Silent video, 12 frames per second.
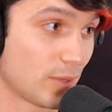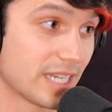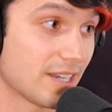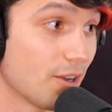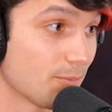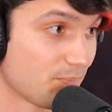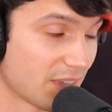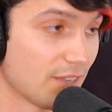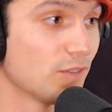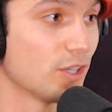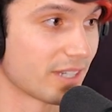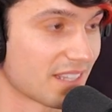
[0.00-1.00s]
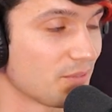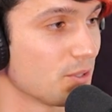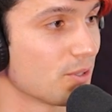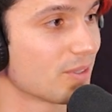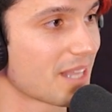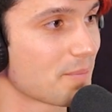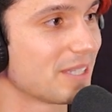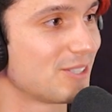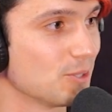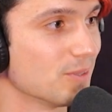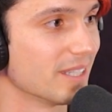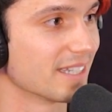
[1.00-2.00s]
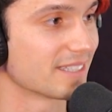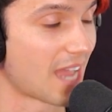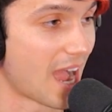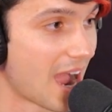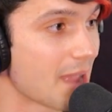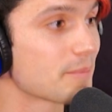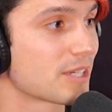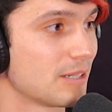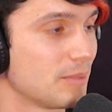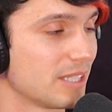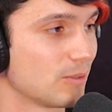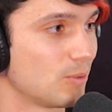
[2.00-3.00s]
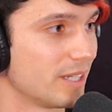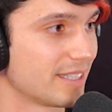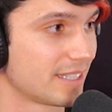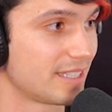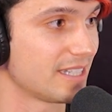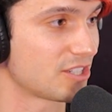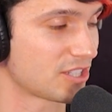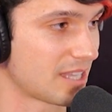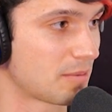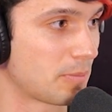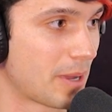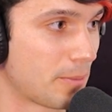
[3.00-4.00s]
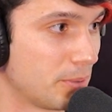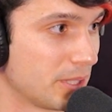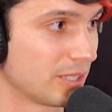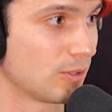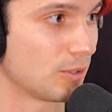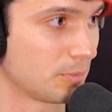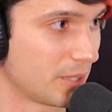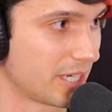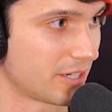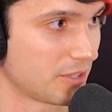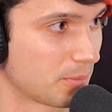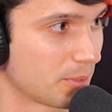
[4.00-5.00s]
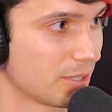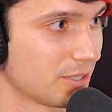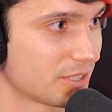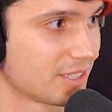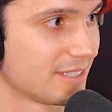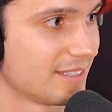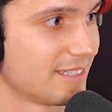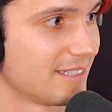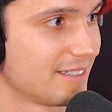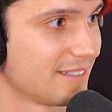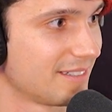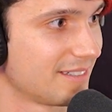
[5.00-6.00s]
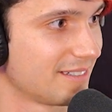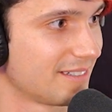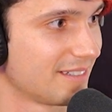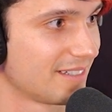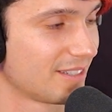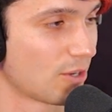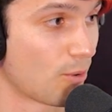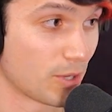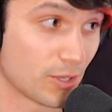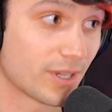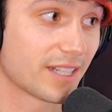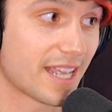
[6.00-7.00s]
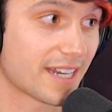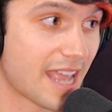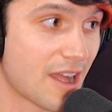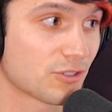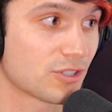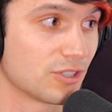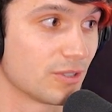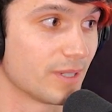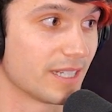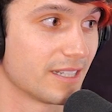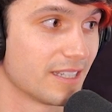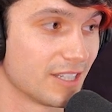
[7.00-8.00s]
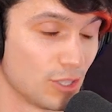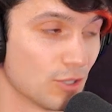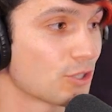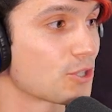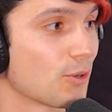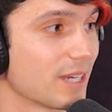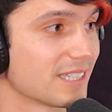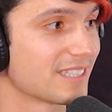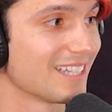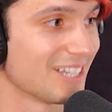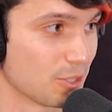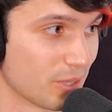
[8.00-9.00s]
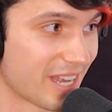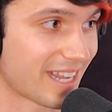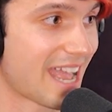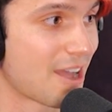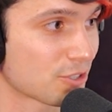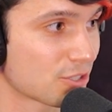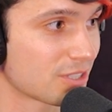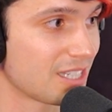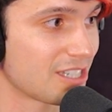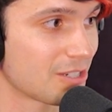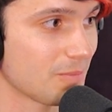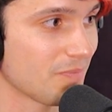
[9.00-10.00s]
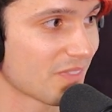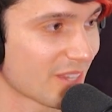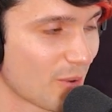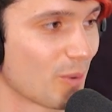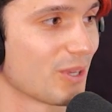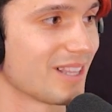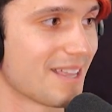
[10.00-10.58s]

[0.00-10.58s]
you don't let me do this, I'm gonna be the one that teaches them about putting Gold Bond on their balls. Or are you gonna let a counselor do it? Your choice. You let a counselor teach them, or you